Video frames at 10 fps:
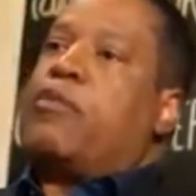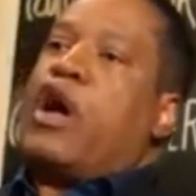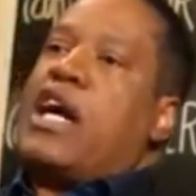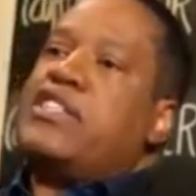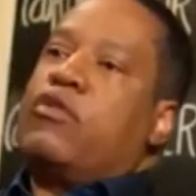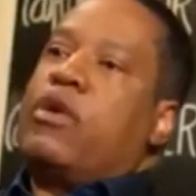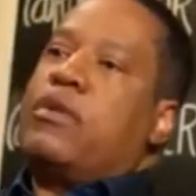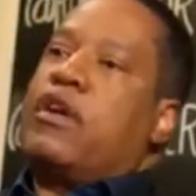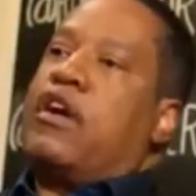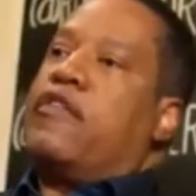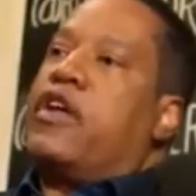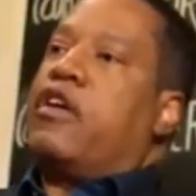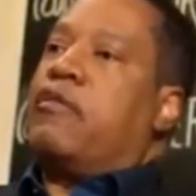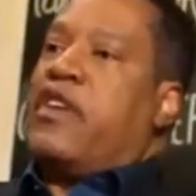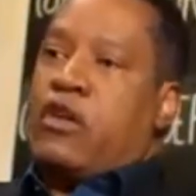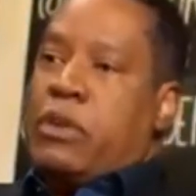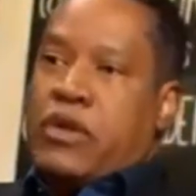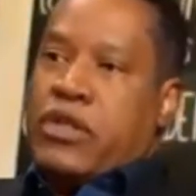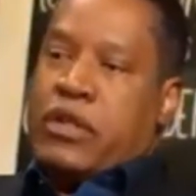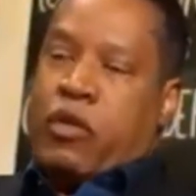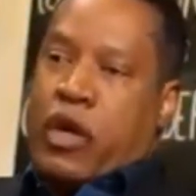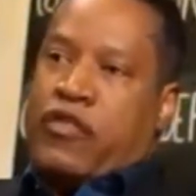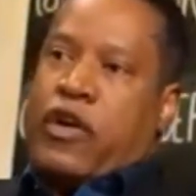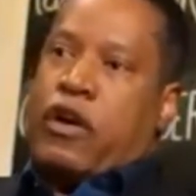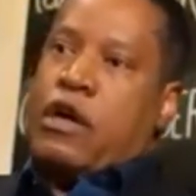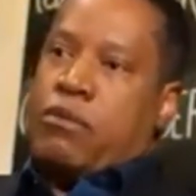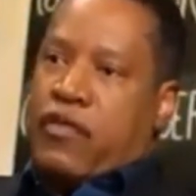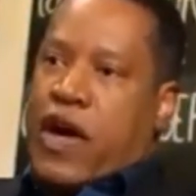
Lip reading: apprising women of their availability to welfare,